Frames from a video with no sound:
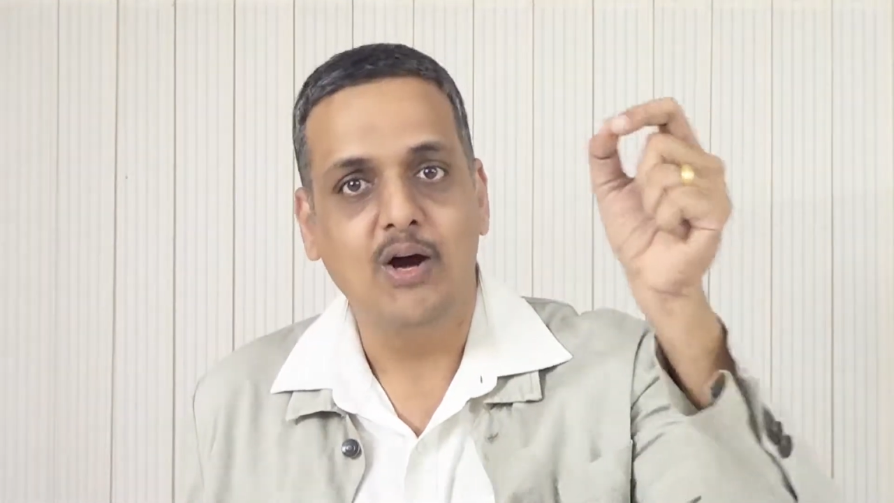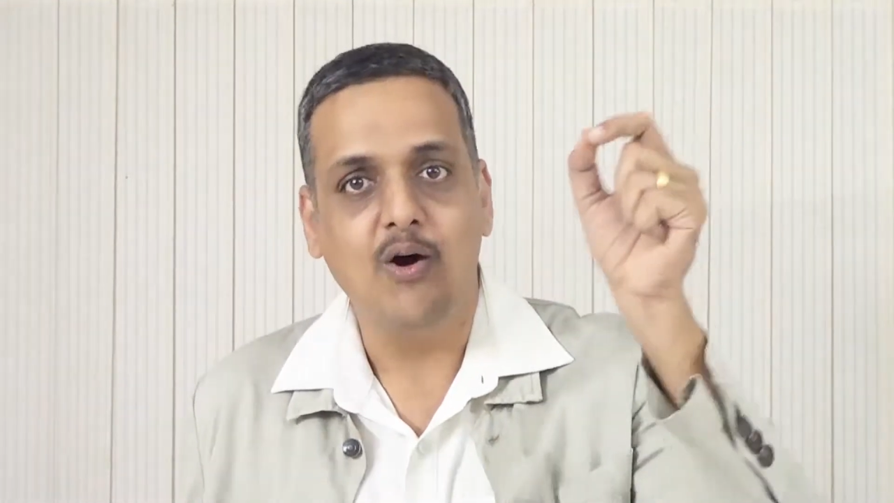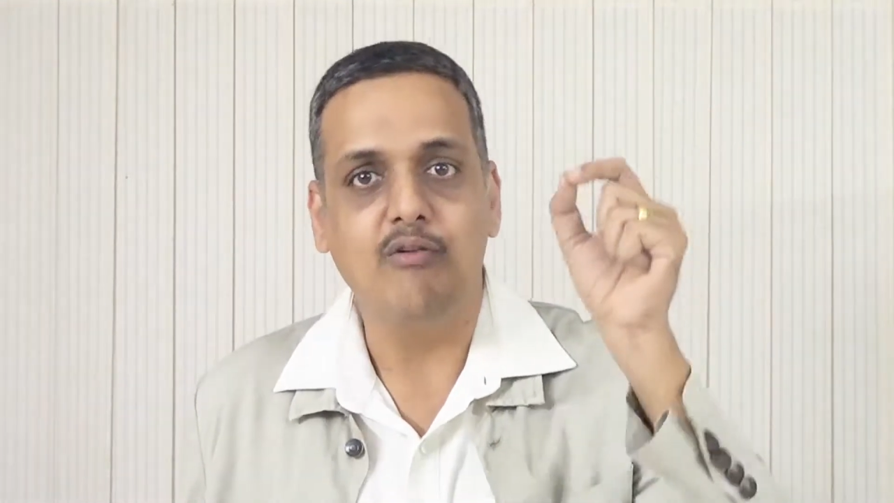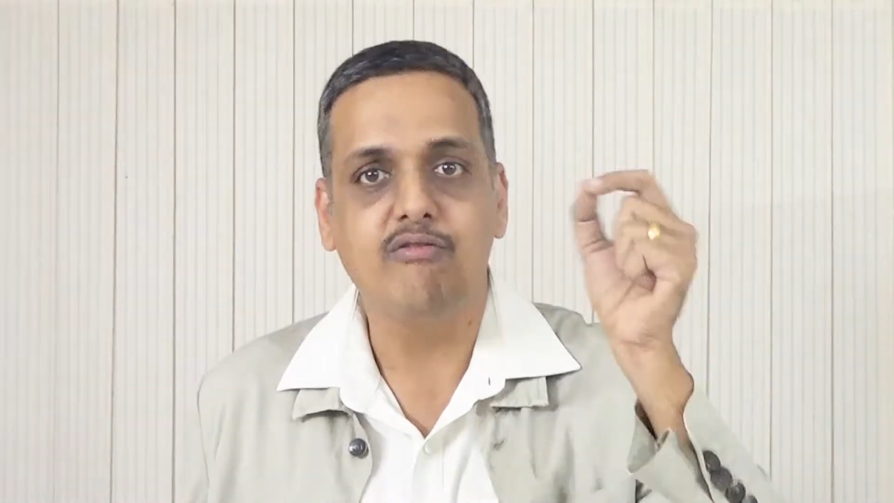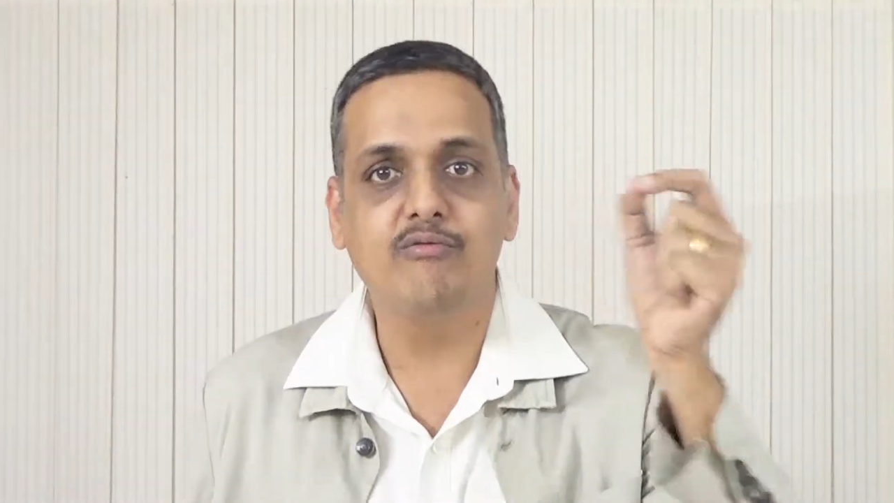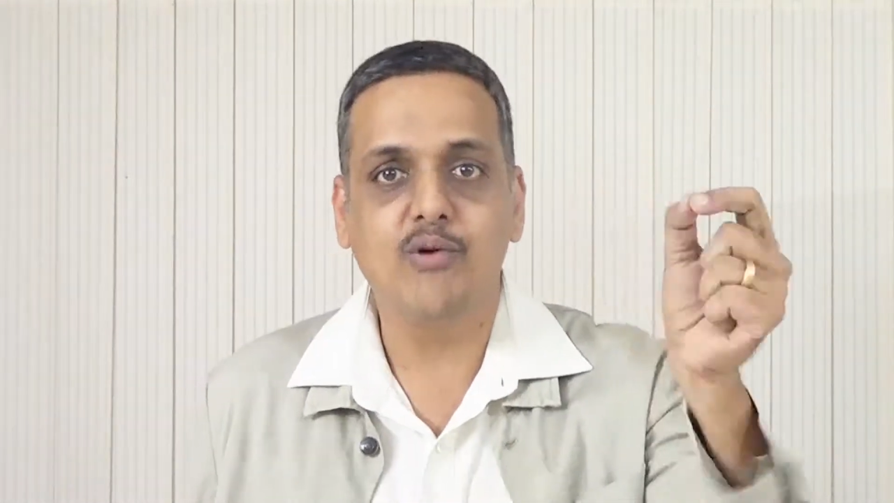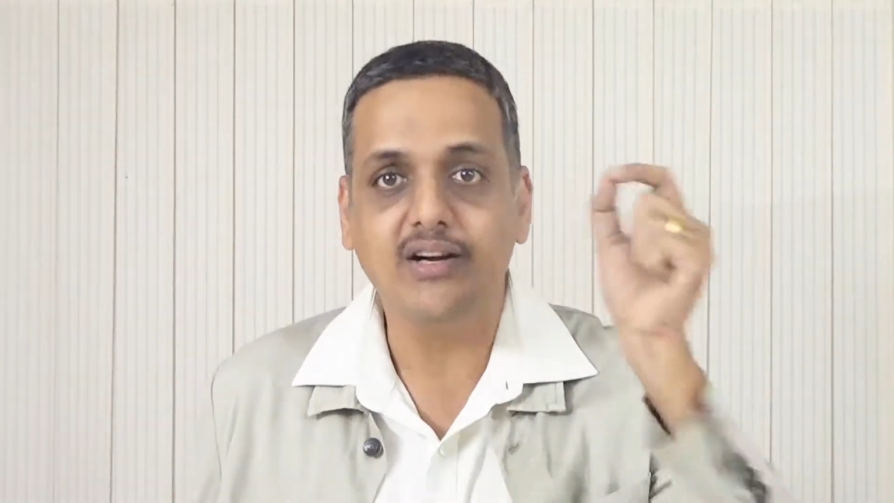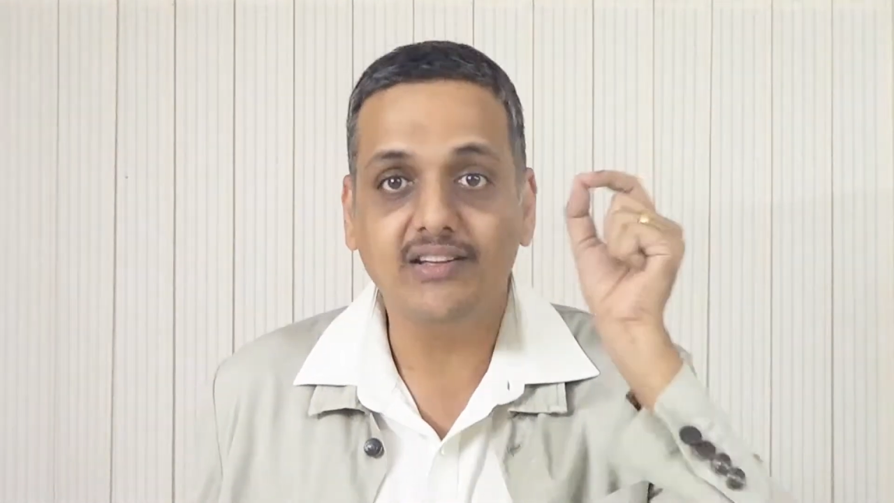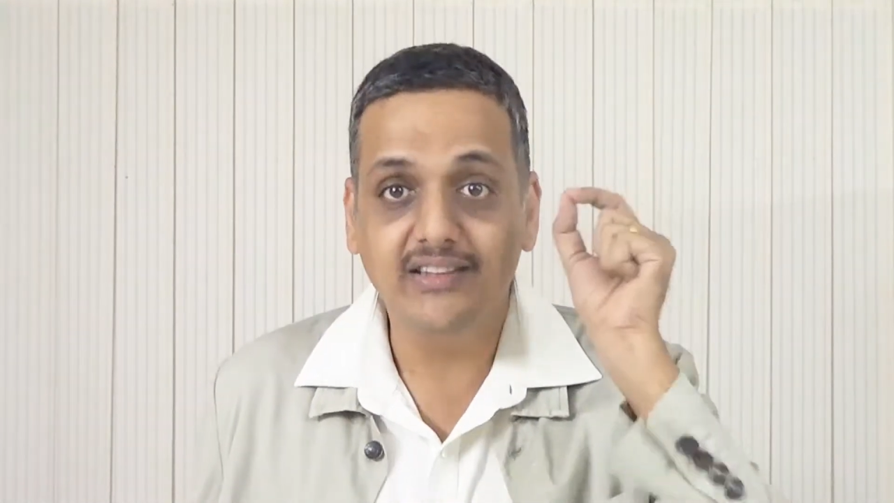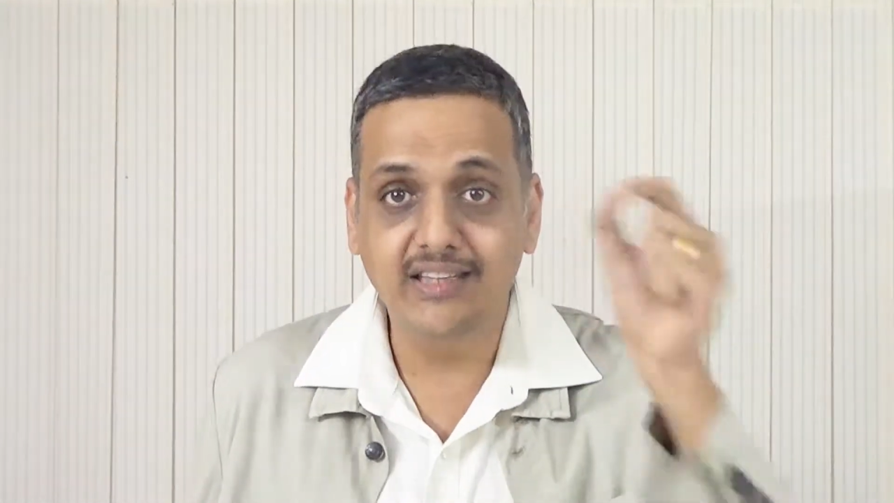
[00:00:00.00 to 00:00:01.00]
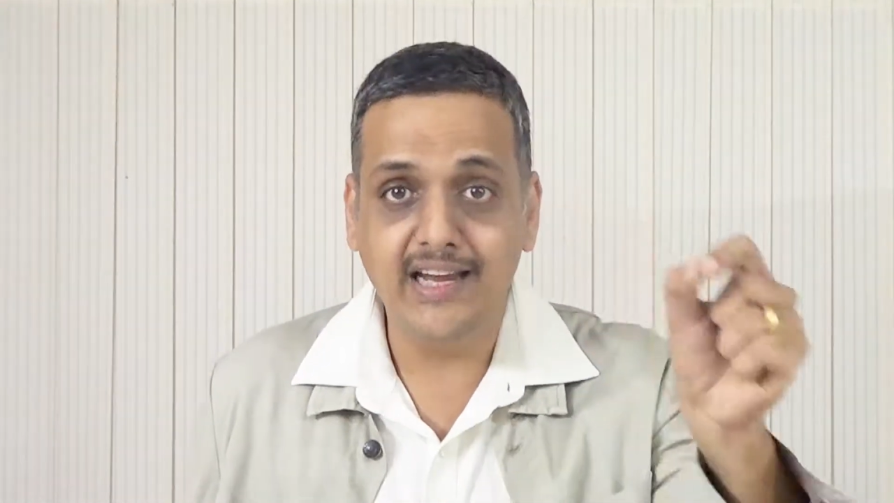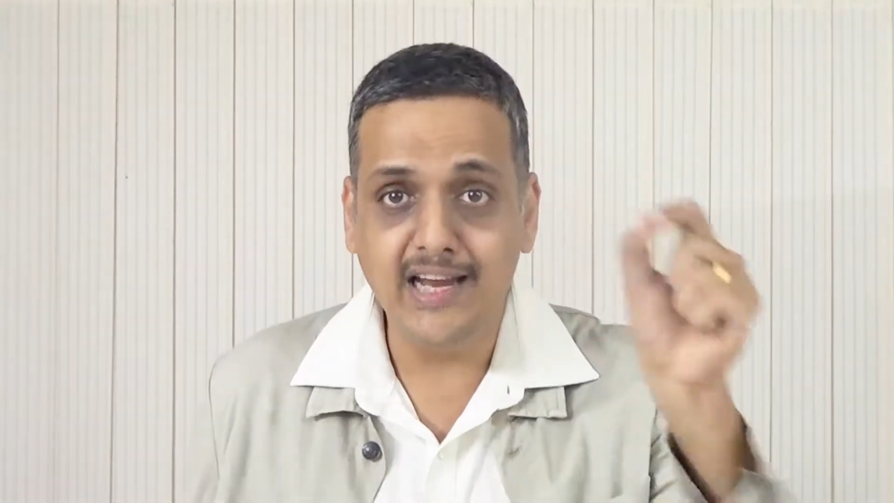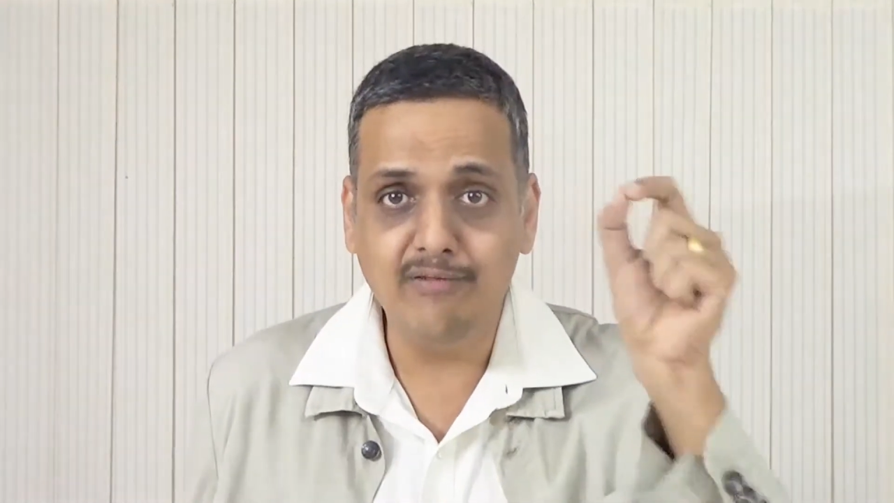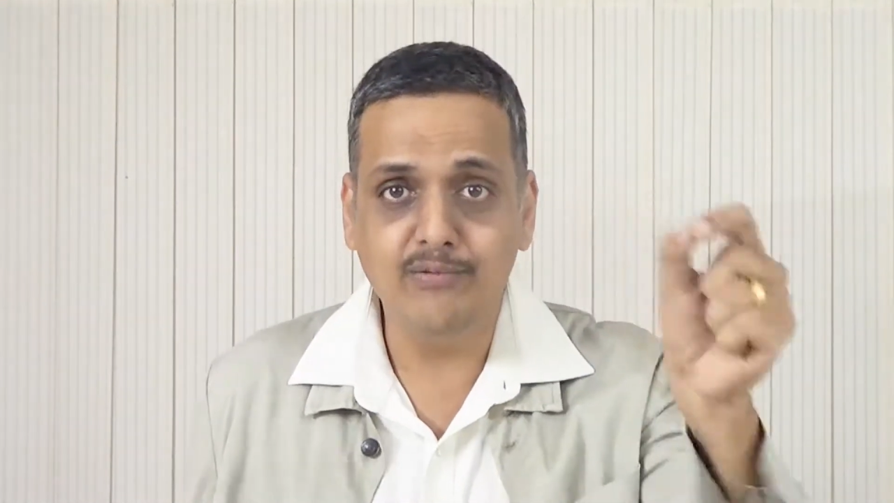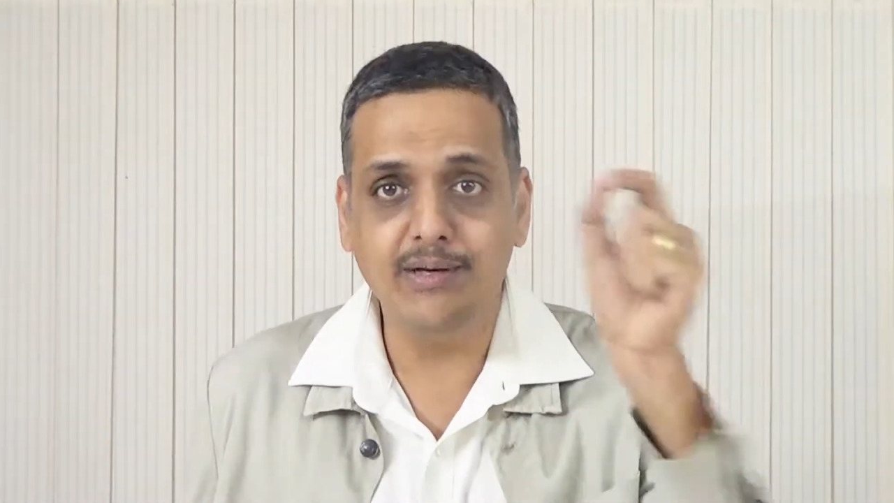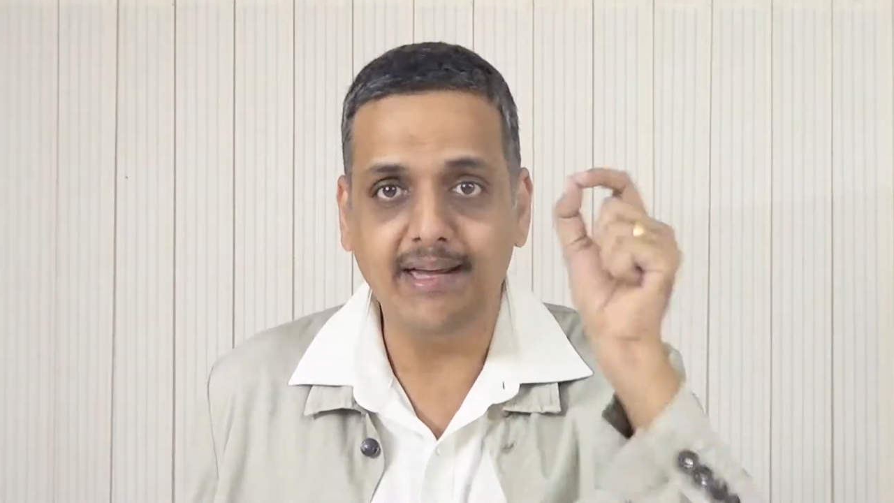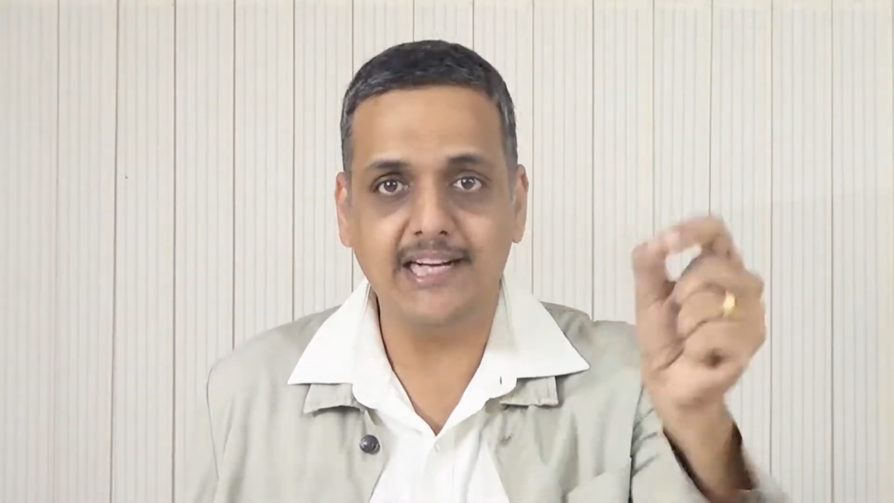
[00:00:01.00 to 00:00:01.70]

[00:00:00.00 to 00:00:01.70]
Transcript: of what they would